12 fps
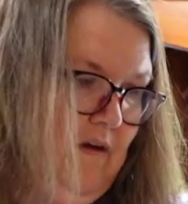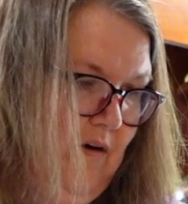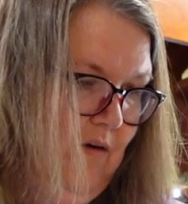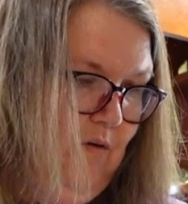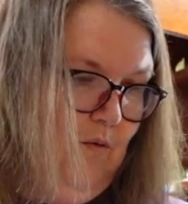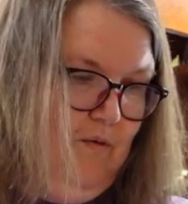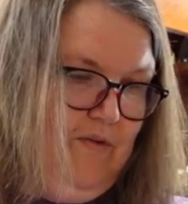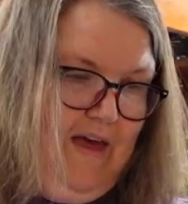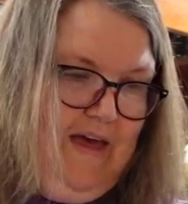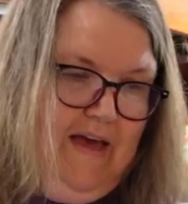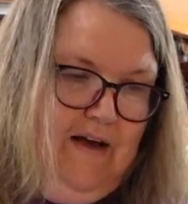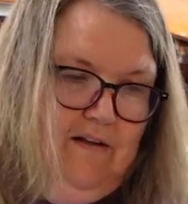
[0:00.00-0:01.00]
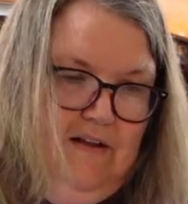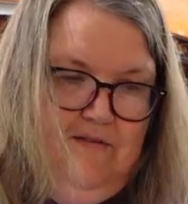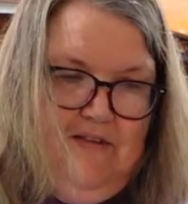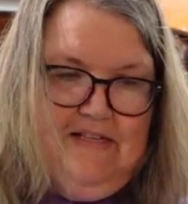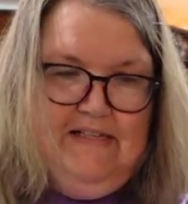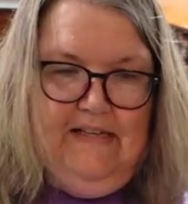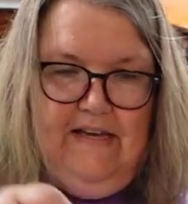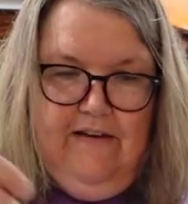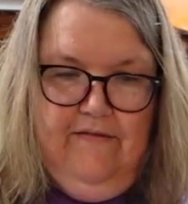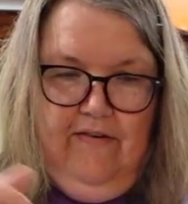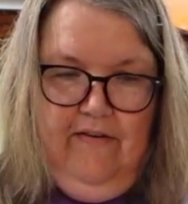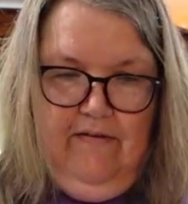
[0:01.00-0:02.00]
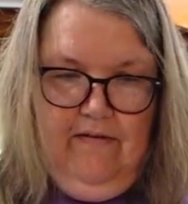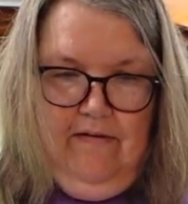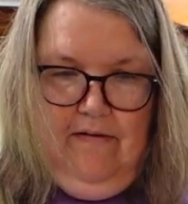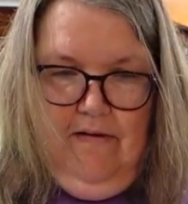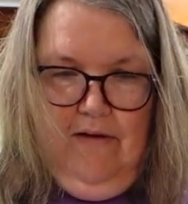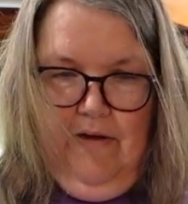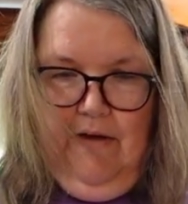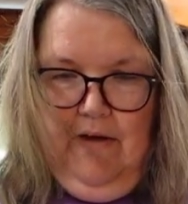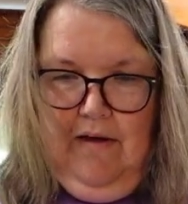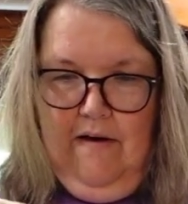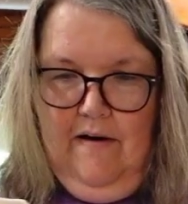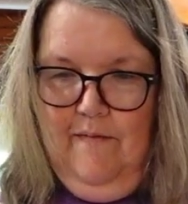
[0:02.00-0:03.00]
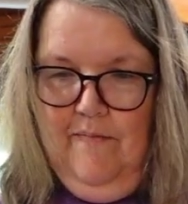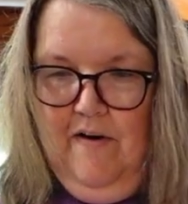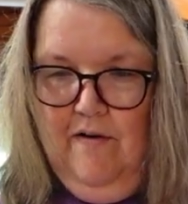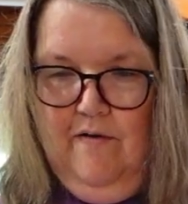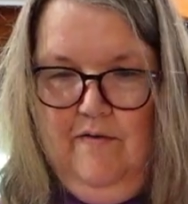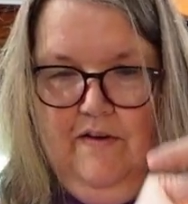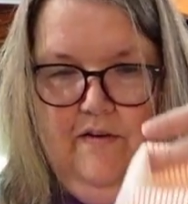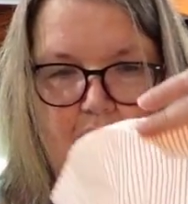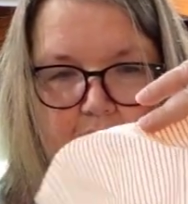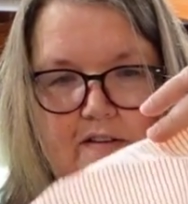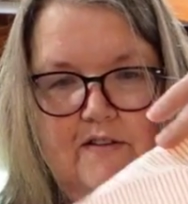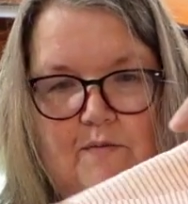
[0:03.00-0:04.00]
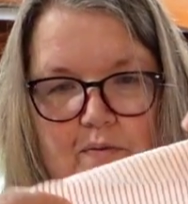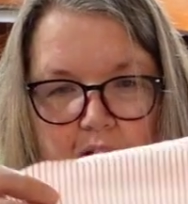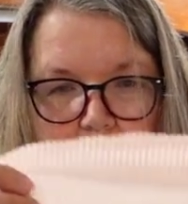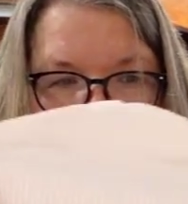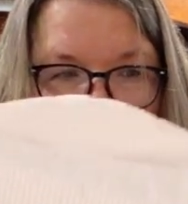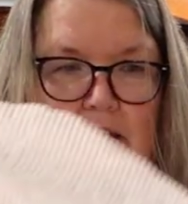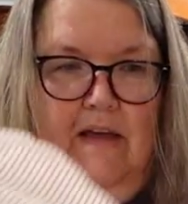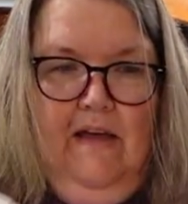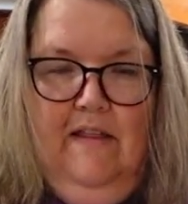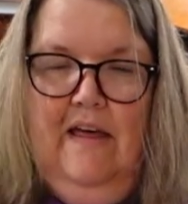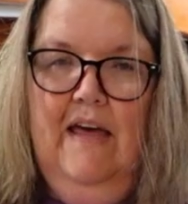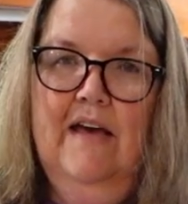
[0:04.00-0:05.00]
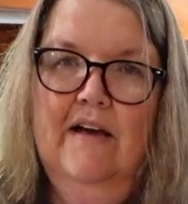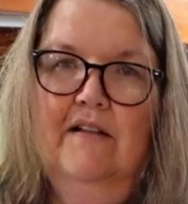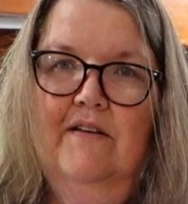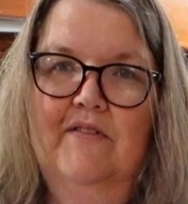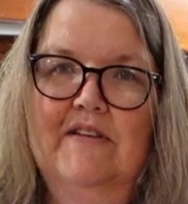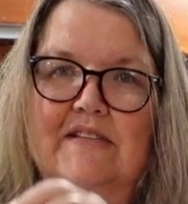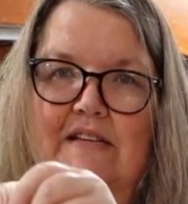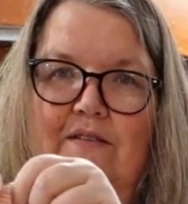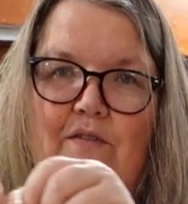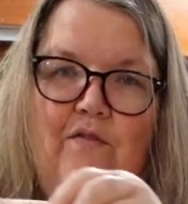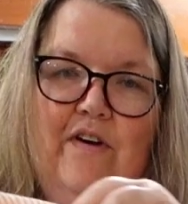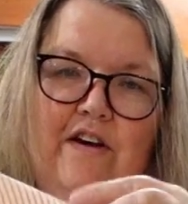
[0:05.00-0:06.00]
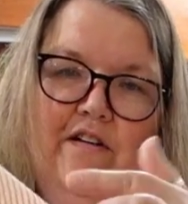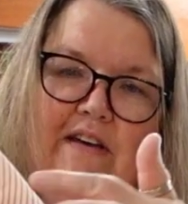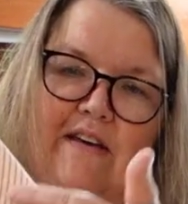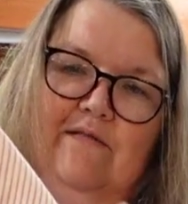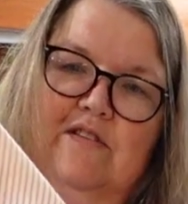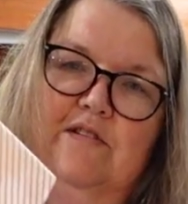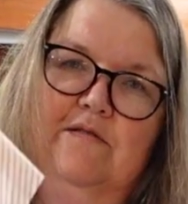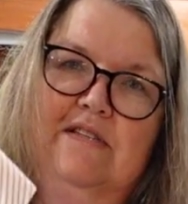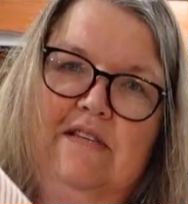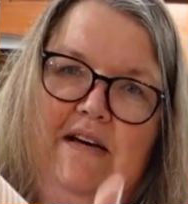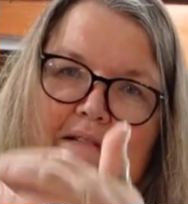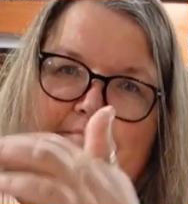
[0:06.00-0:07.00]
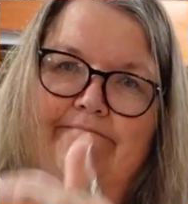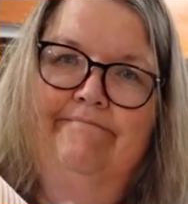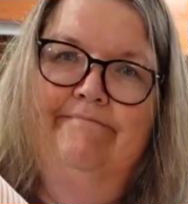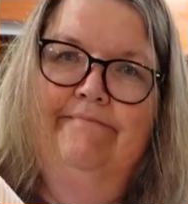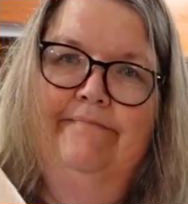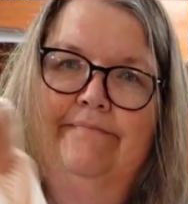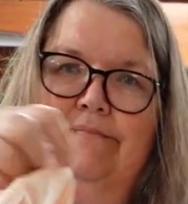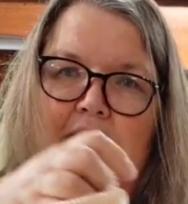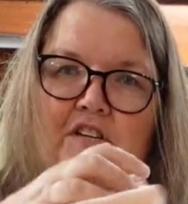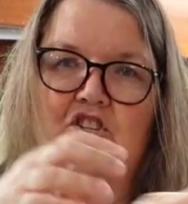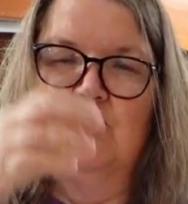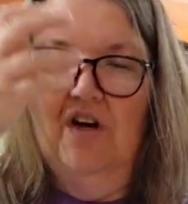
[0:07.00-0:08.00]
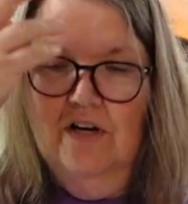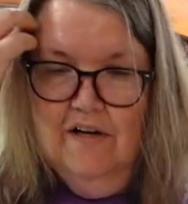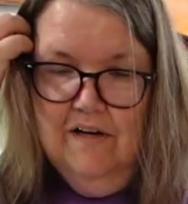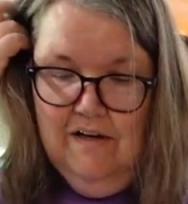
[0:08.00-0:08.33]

angle of the sleeve. Oh, there go the dogs, they're playing. The angle of the sleeve over here gives you some junk.